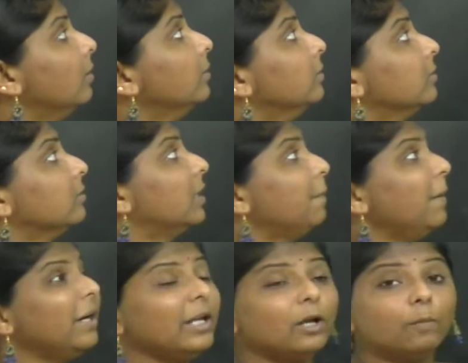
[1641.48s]
So
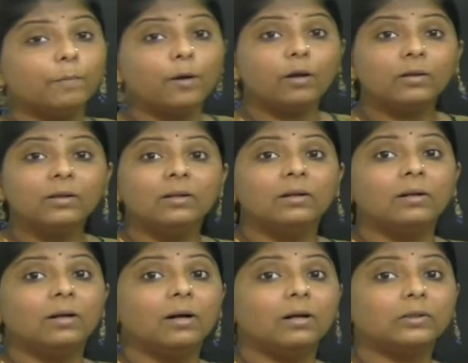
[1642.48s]
depending upon
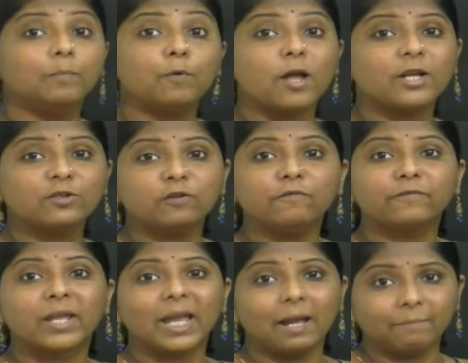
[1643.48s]
the production of
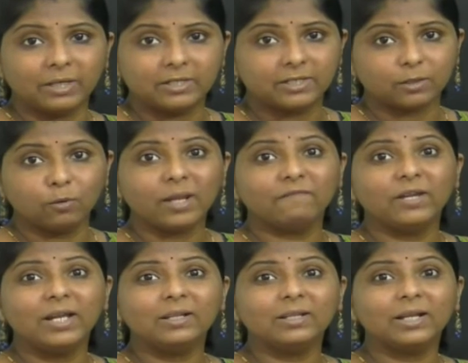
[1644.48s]
gametes, okay,
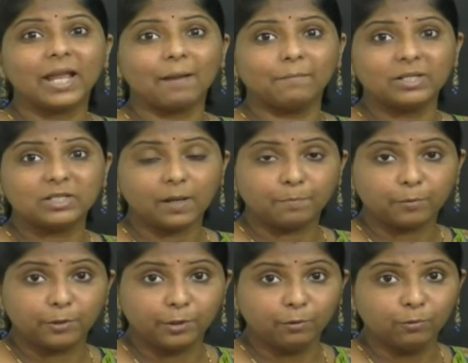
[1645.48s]
where the gametes are
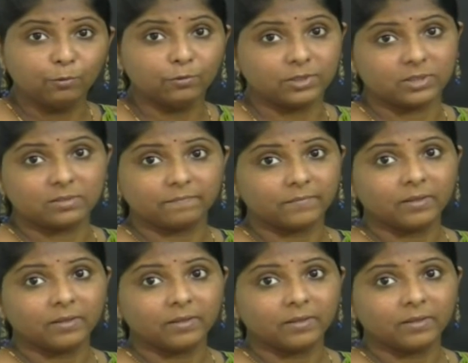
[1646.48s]
produced,